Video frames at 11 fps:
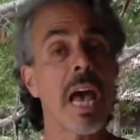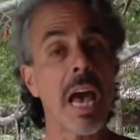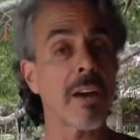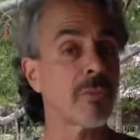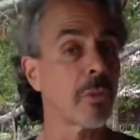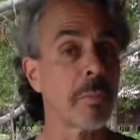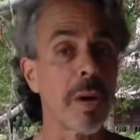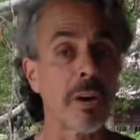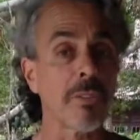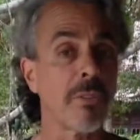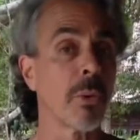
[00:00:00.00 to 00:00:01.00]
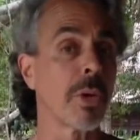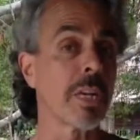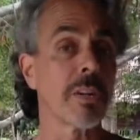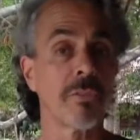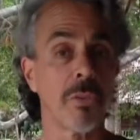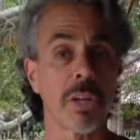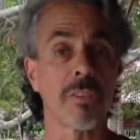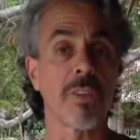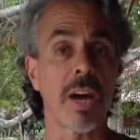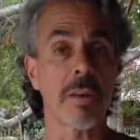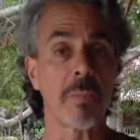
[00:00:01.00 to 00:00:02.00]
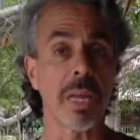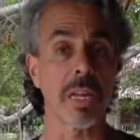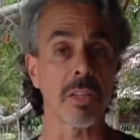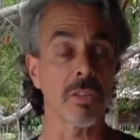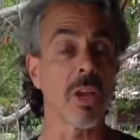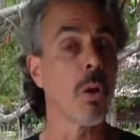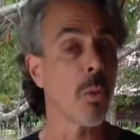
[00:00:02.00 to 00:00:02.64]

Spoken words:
after about 40, 45 minutes.